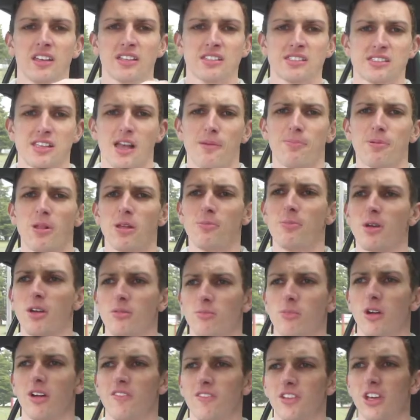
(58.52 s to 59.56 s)
supplement
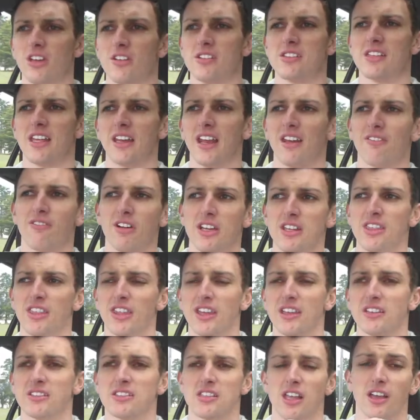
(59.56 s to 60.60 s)
reviews and
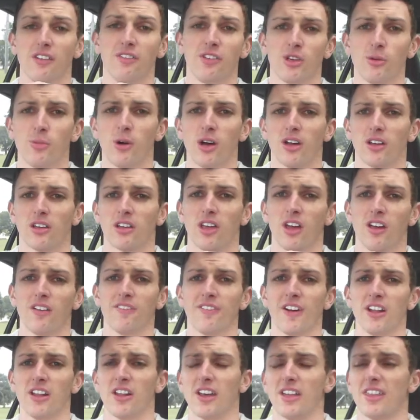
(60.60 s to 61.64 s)
everything. So if you want, go
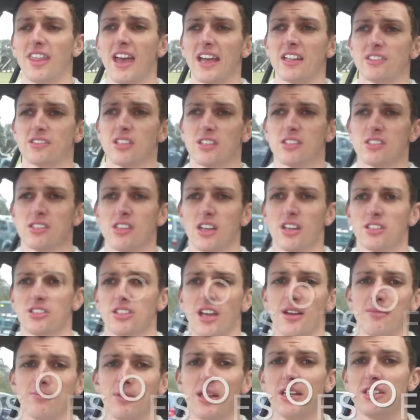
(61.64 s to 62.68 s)
follow that. Just search
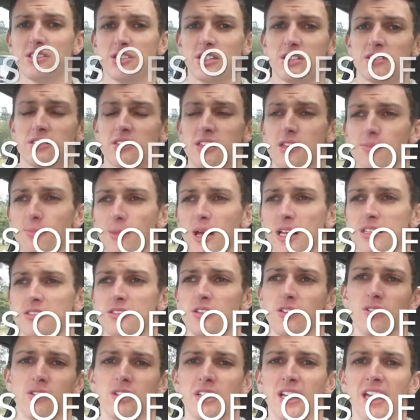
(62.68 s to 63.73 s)
up Legends of
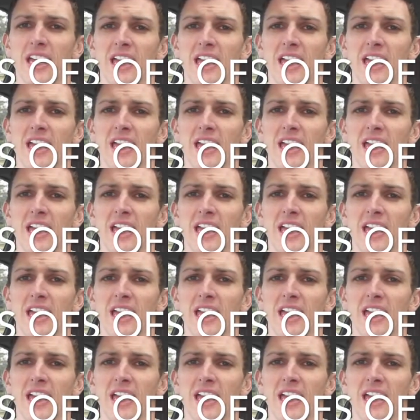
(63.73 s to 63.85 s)
Muscle